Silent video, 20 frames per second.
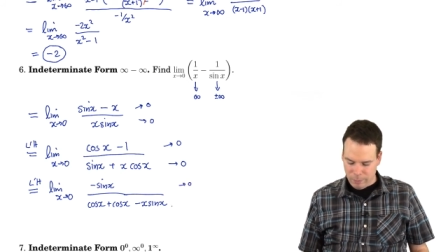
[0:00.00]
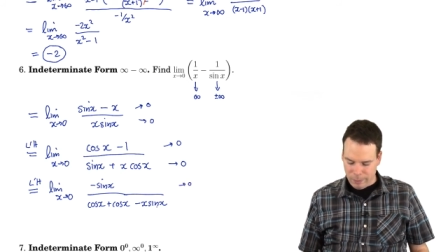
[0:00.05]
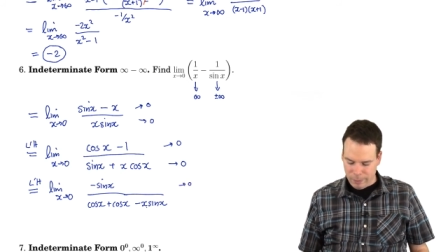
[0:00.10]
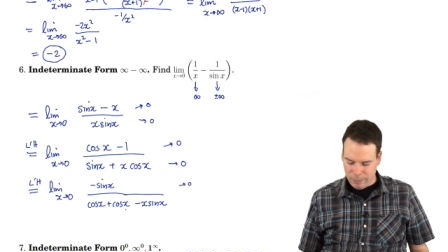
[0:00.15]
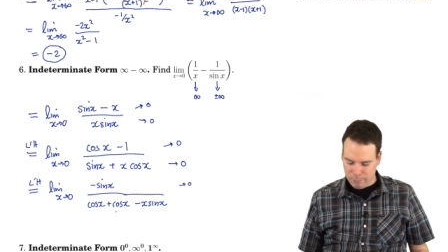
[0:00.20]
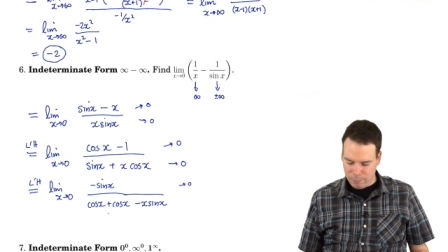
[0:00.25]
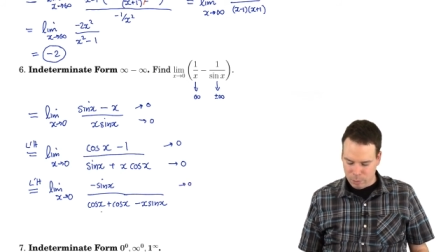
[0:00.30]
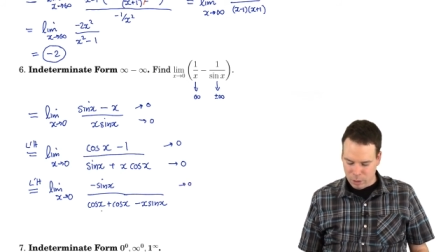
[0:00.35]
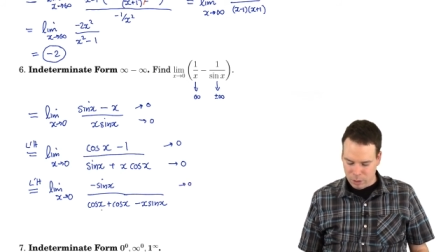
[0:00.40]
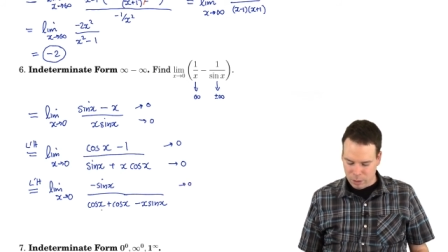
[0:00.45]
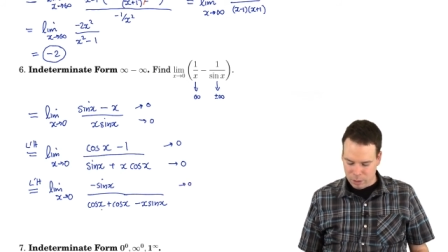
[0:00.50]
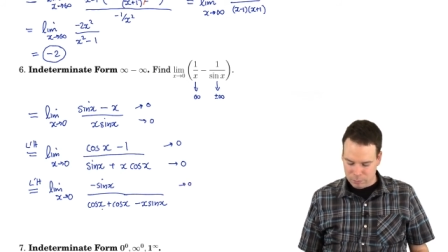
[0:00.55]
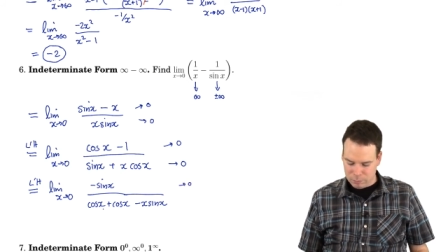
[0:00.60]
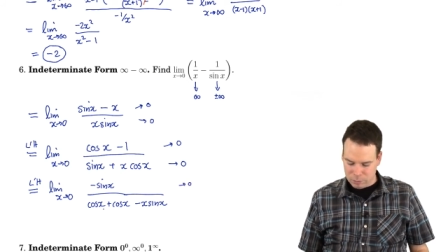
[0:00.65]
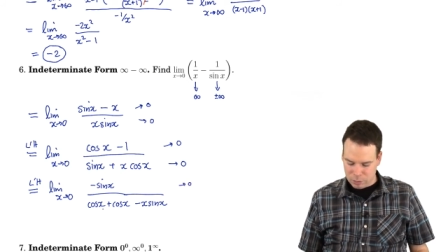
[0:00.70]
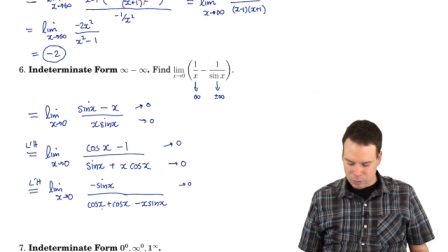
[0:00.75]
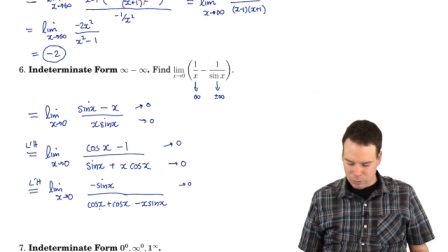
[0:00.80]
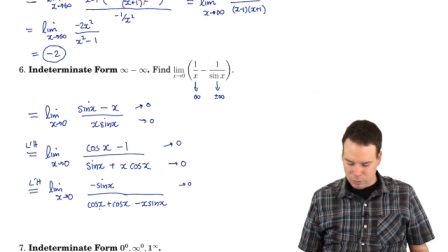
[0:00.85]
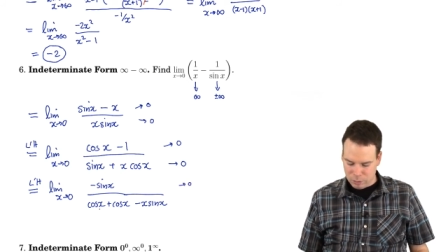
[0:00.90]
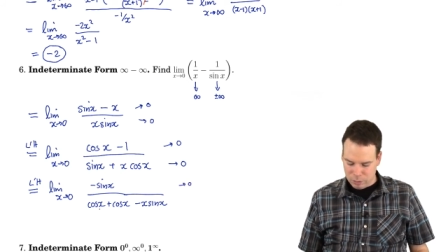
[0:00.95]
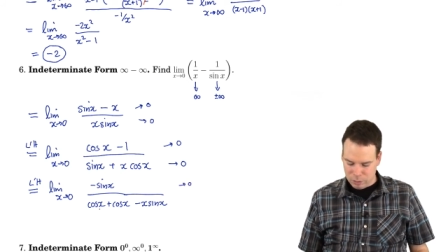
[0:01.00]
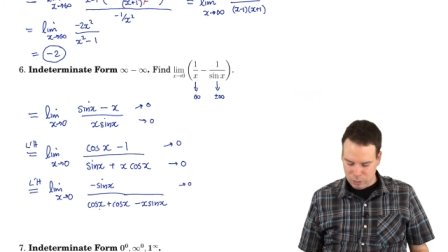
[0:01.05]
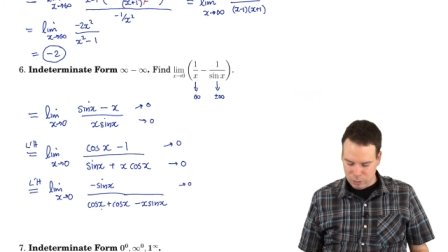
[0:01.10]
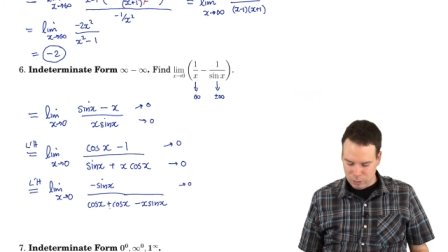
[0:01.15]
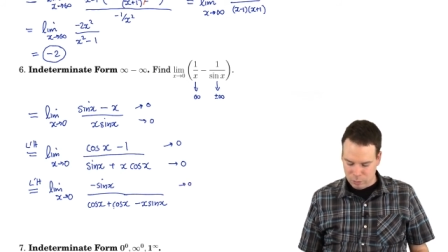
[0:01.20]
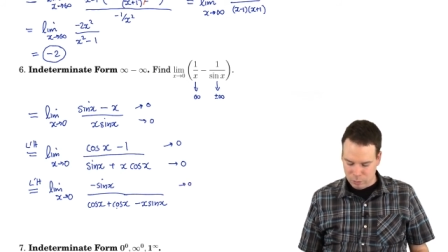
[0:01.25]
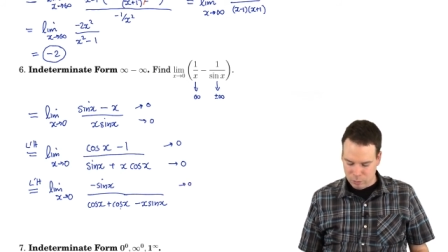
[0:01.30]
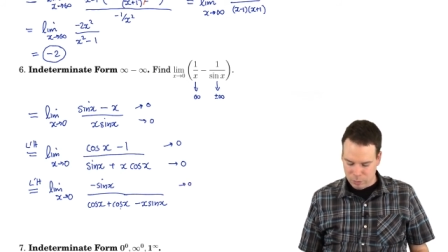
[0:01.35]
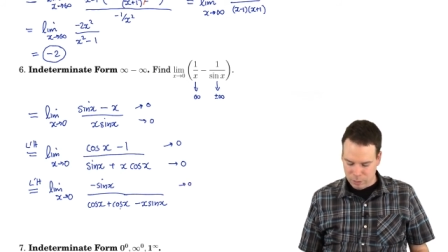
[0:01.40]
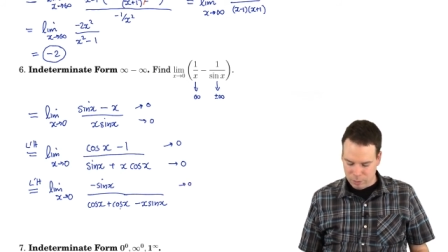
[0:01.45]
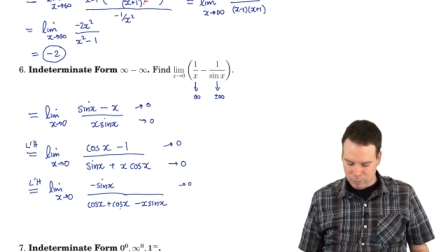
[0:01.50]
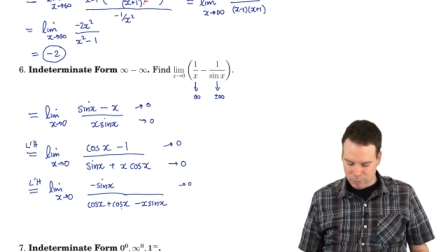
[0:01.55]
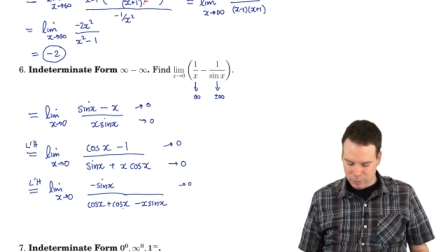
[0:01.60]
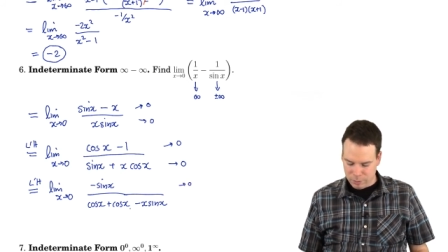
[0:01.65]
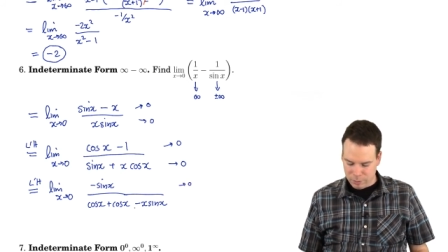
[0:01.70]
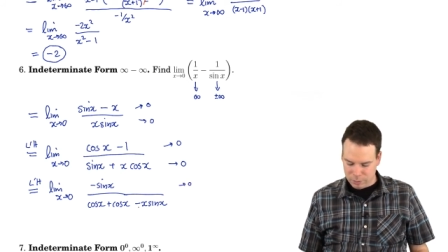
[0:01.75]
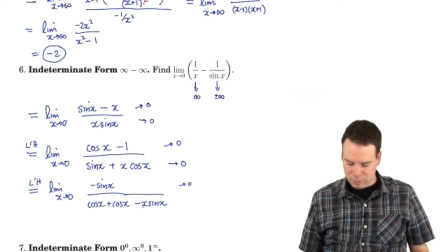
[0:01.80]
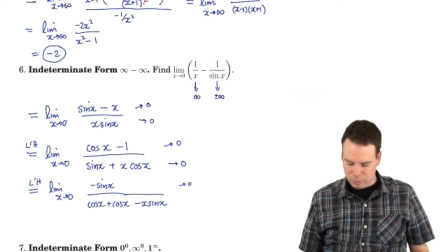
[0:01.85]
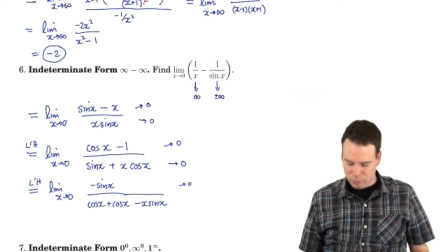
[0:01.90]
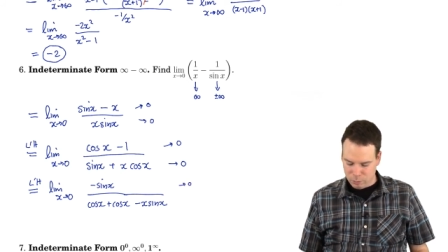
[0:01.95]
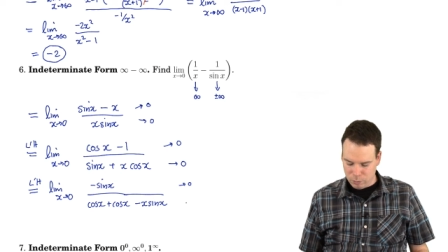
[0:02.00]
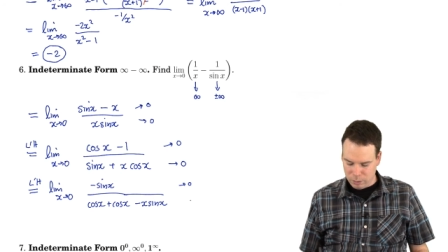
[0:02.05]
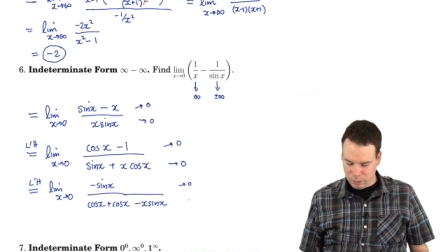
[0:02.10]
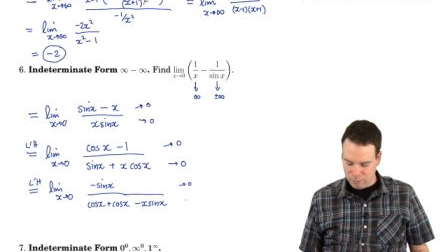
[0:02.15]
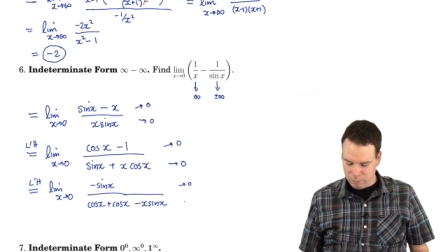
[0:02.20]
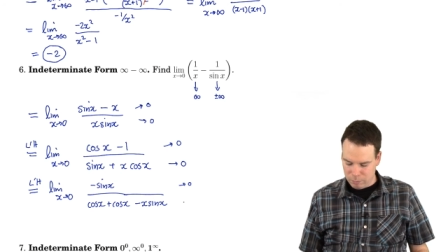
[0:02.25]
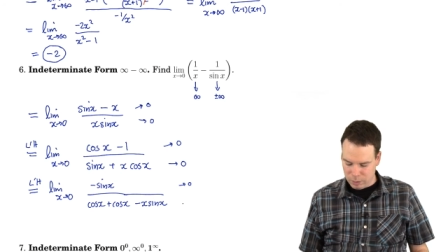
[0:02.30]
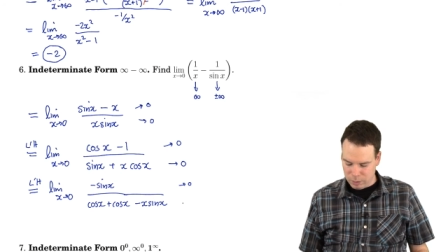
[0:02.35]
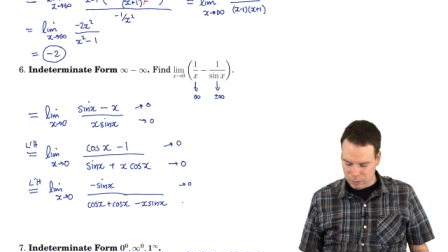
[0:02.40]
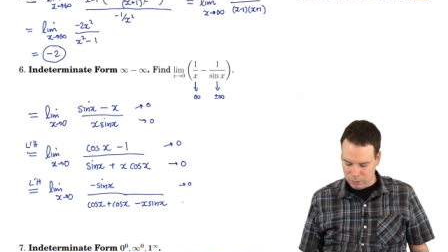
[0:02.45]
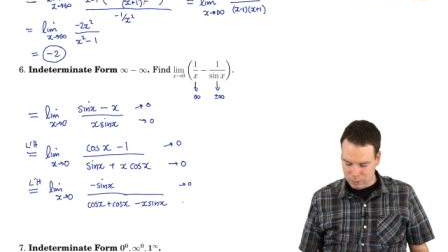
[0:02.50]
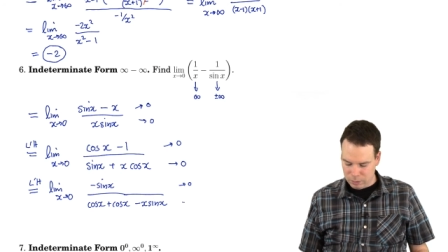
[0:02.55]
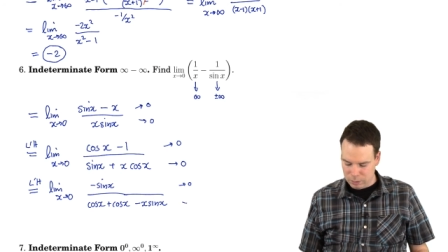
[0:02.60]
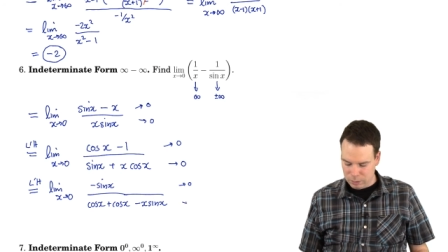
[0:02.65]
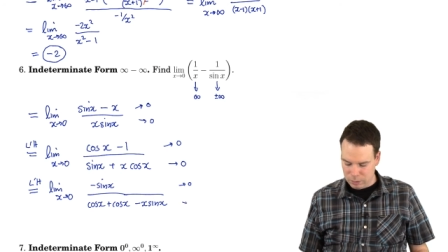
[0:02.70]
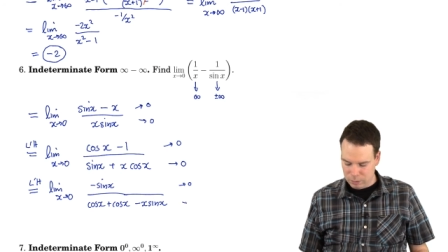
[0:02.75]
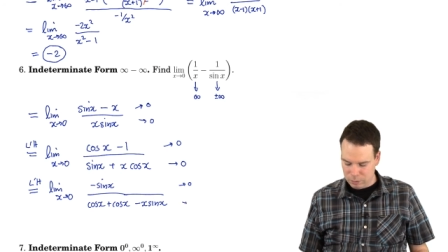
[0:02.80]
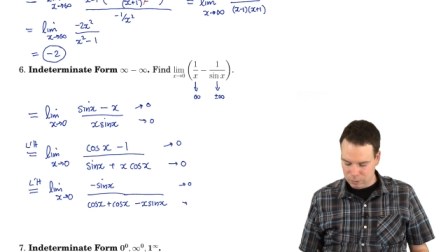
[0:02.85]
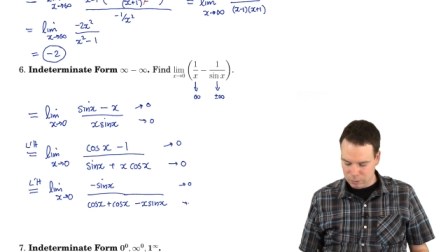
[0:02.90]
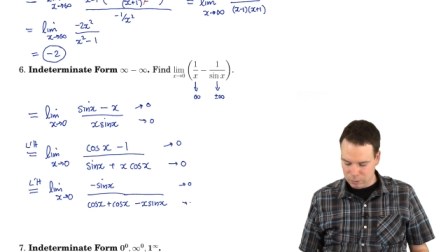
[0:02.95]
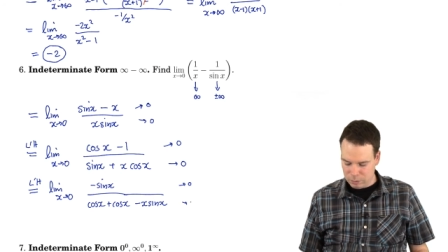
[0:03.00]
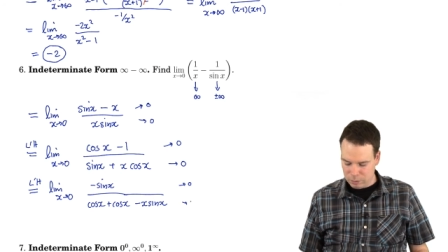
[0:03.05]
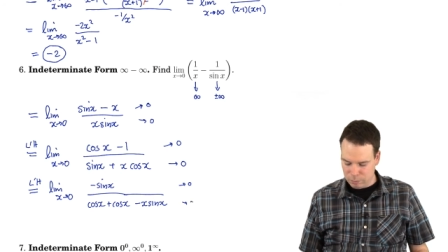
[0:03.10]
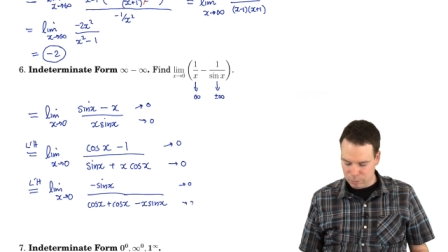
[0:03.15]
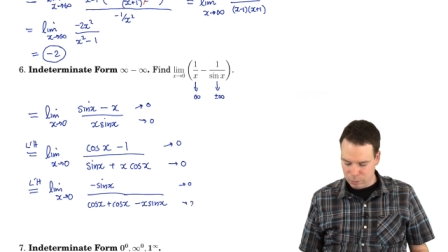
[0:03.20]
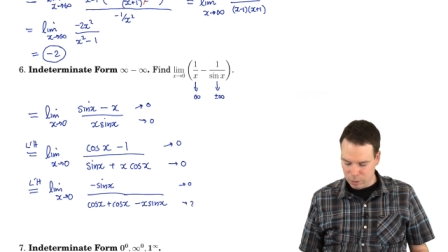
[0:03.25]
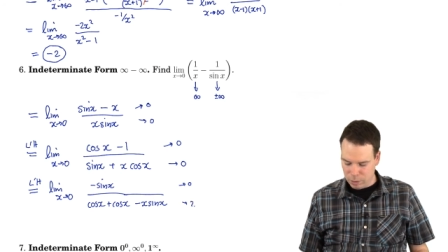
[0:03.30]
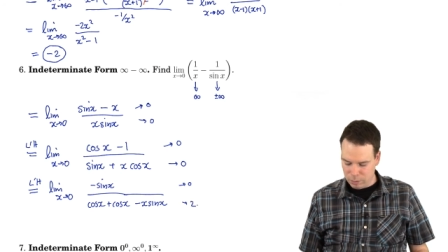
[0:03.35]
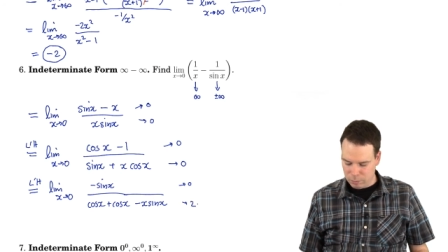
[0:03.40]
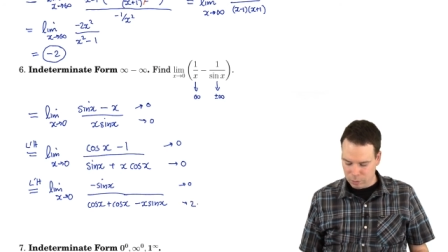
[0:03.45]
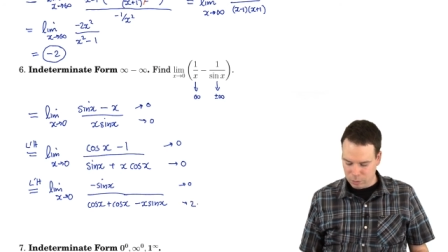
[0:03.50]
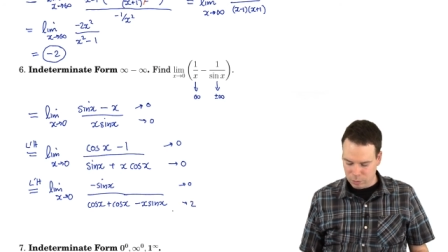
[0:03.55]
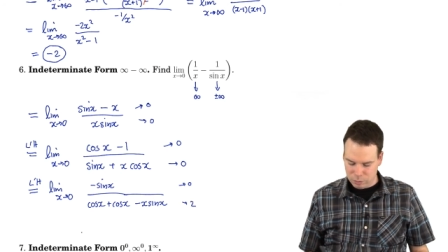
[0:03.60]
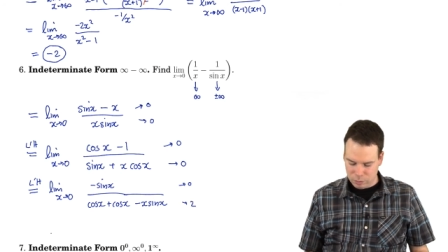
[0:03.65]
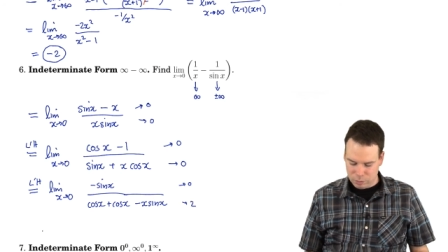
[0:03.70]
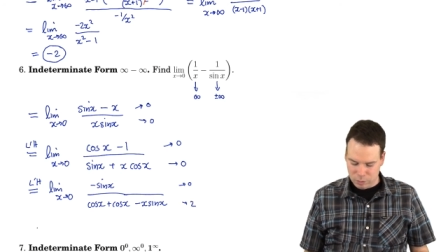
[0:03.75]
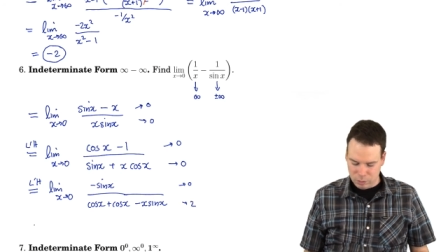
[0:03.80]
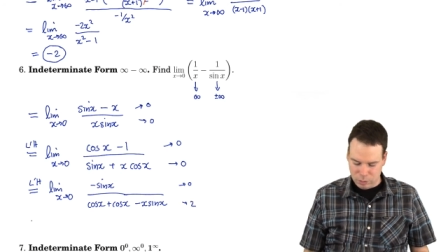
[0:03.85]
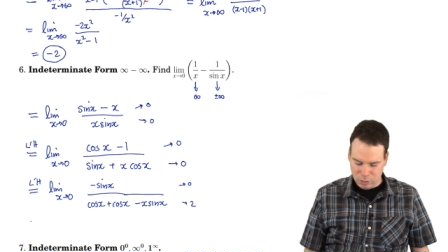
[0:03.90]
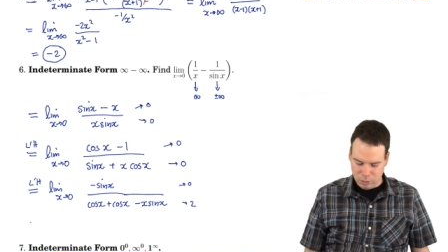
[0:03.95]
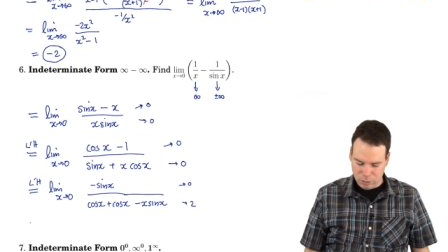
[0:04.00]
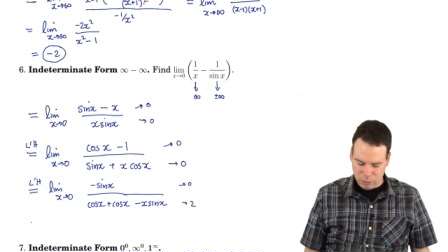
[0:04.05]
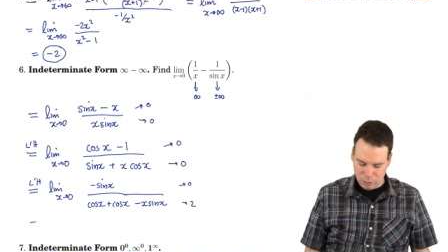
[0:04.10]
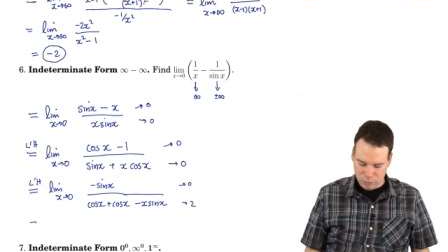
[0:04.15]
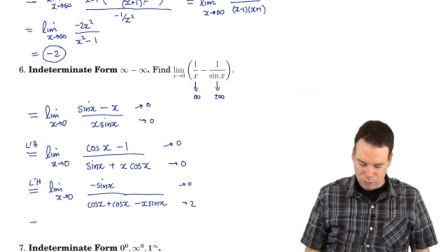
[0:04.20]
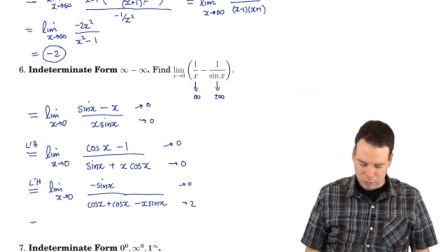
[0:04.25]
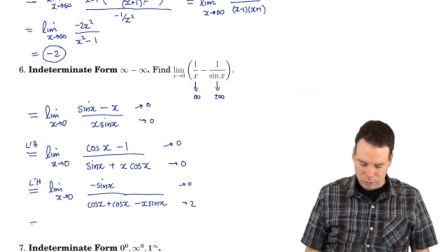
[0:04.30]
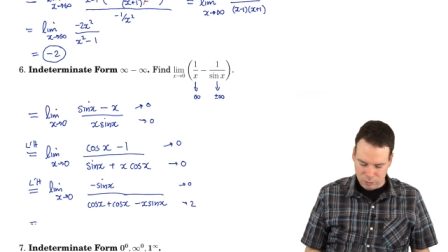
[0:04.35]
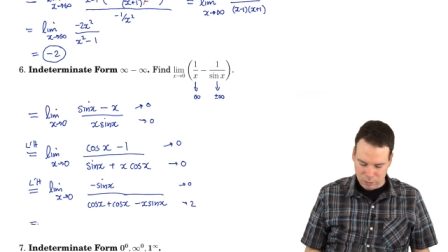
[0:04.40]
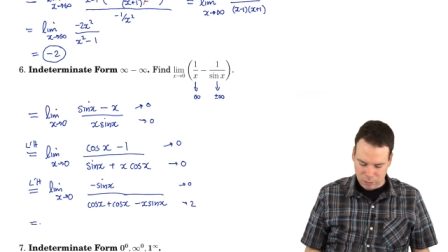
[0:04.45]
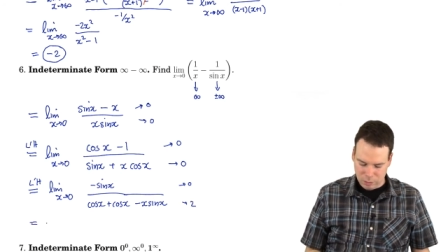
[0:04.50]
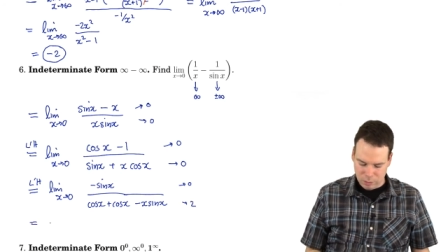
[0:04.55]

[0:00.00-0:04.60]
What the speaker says: the bottom's going to 1 plus 1 minus 0, so the bottom goes to 2.